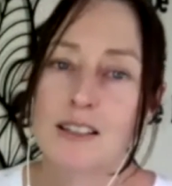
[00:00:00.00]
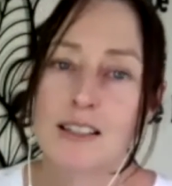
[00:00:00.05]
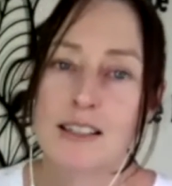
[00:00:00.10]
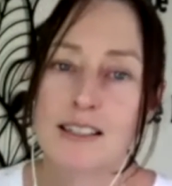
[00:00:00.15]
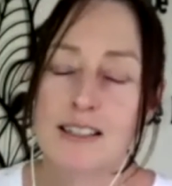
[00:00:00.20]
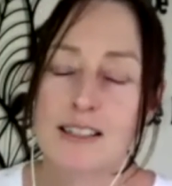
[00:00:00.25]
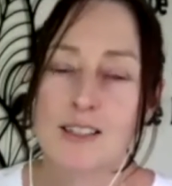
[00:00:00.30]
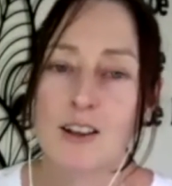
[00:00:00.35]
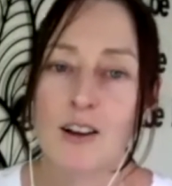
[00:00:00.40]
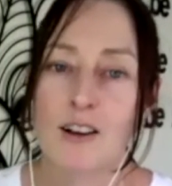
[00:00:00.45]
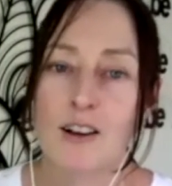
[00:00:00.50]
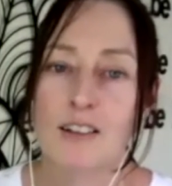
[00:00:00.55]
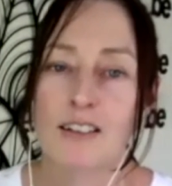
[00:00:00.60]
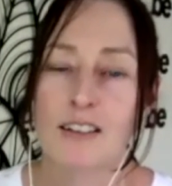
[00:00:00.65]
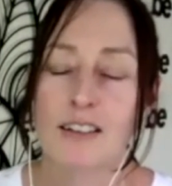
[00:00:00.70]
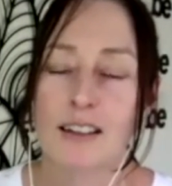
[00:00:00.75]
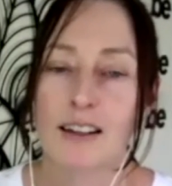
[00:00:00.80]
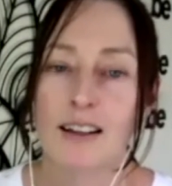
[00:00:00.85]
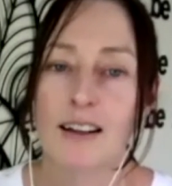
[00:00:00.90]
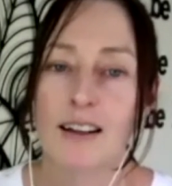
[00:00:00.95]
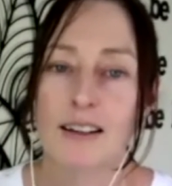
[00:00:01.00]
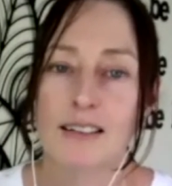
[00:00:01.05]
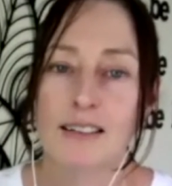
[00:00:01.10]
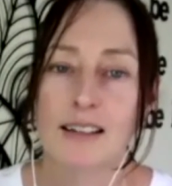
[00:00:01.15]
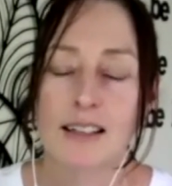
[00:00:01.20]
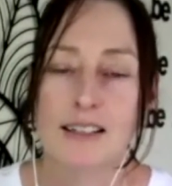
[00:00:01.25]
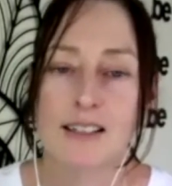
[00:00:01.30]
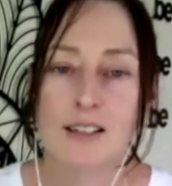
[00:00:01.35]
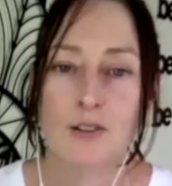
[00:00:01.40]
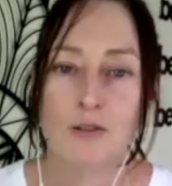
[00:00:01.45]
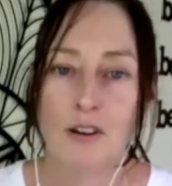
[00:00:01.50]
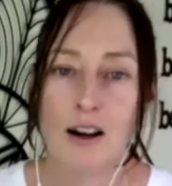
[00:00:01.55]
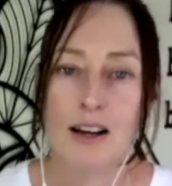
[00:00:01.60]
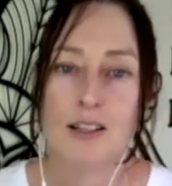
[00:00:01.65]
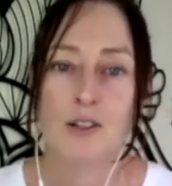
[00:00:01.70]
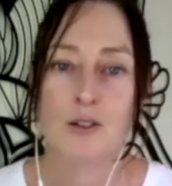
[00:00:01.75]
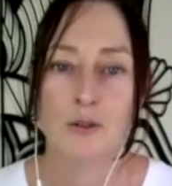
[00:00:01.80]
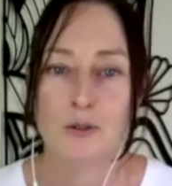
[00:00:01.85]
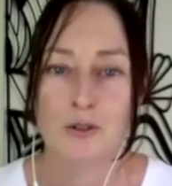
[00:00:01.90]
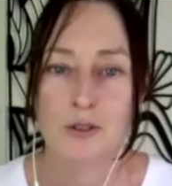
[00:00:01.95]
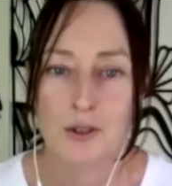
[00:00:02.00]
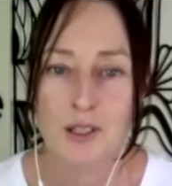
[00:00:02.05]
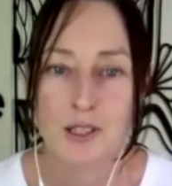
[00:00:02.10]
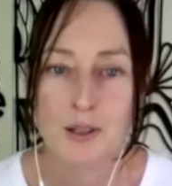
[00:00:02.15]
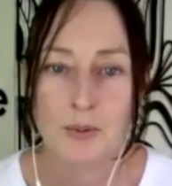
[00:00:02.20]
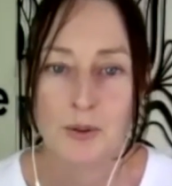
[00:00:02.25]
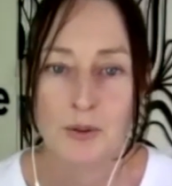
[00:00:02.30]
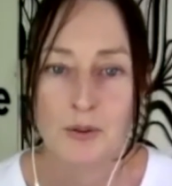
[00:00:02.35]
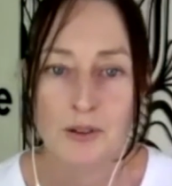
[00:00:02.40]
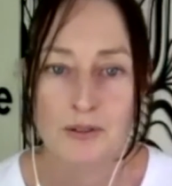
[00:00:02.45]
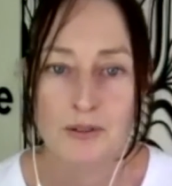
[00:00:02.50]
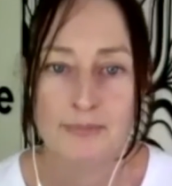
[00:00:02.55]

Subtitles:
It's it's a great tool to explore.